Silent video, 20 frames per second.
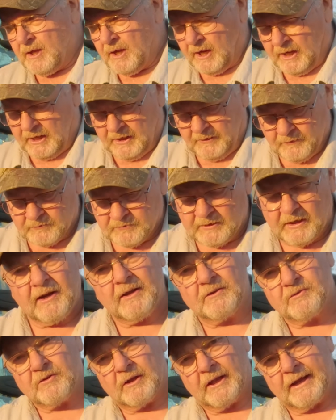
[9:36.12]
uh, there's
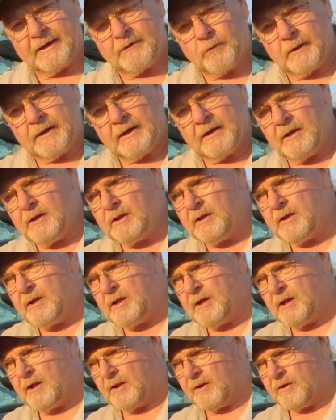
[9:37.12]
LS Electric,
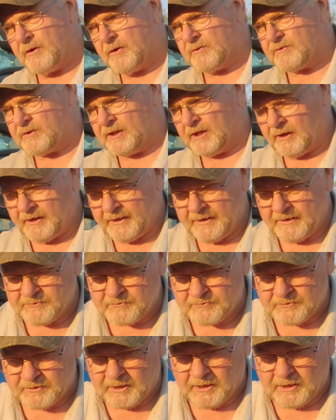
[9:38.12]
there's
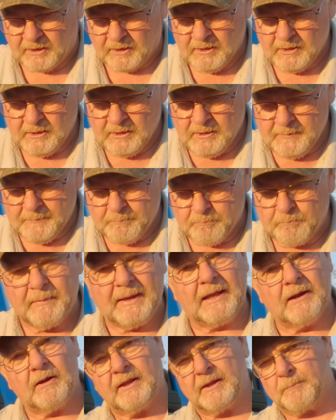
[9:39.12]
LS uh,
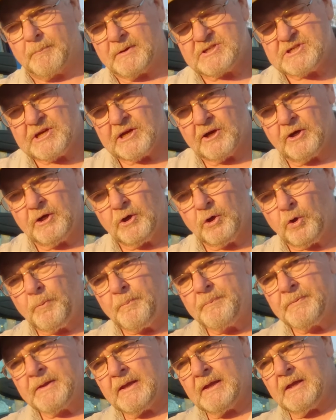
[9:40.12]
Metal and
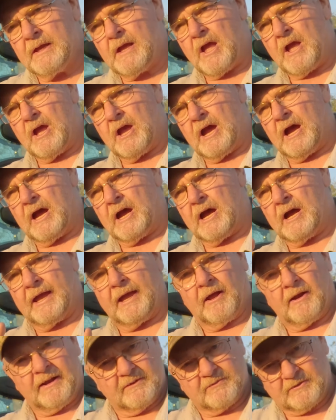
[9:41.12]
Material, uh,
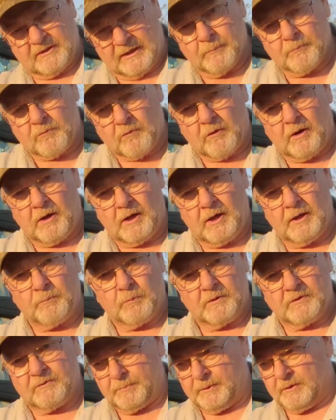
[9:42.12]
LS Mtron,
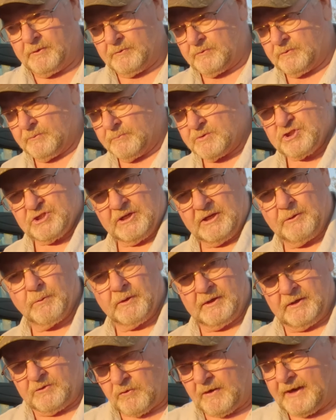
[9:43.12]
which builds the
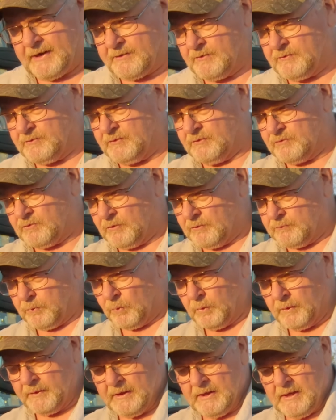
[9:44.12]
machinery, tractors, and so
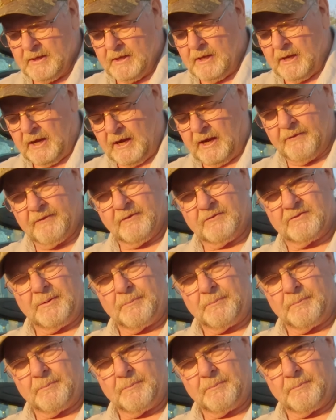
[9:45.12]
forth. Uh, there's